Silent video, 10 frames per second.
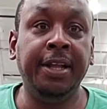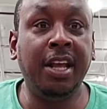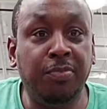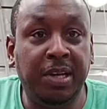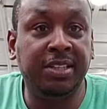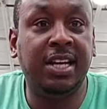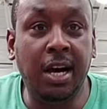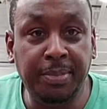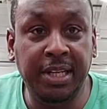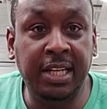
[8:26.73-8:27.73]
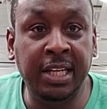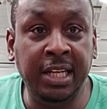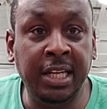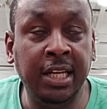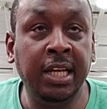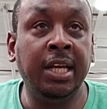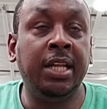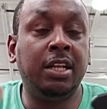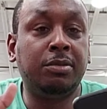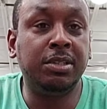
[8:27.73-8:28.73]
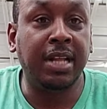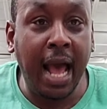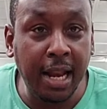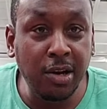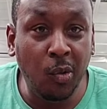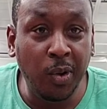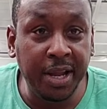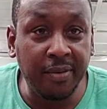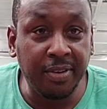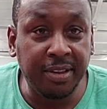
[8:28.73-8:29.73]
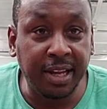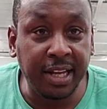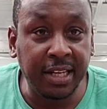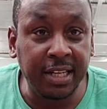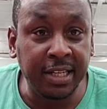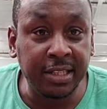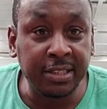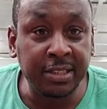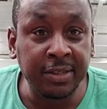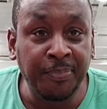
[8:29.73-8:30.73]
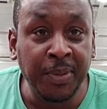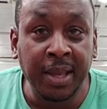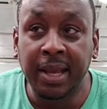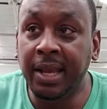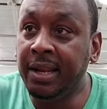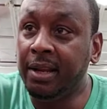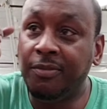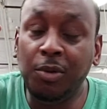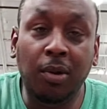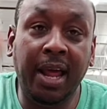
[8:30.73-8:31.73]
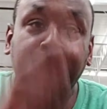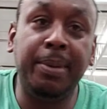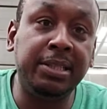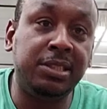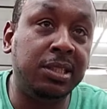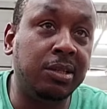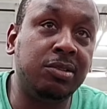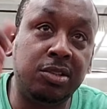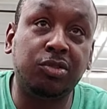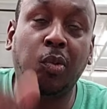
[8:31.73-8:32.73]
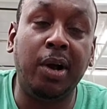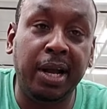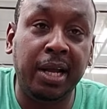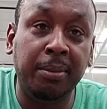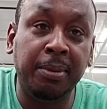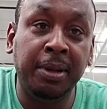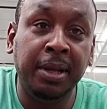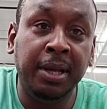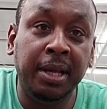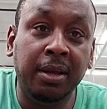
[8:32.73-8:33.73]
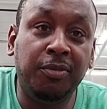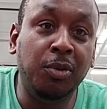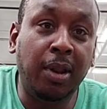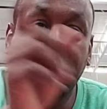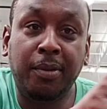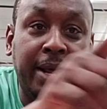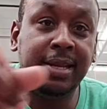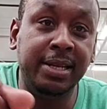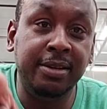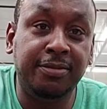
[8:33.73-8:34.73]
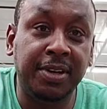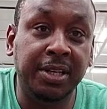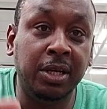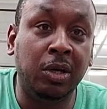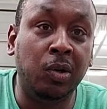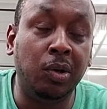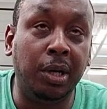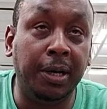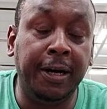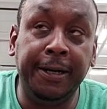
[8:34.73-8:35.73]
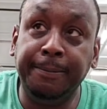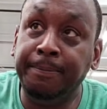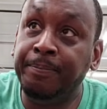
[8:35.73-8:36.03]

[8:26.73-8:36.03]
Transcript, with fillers: That's because I'm the king. That's because I know what everything is. And if you like my channel, subscribe. If you like what I did in this video,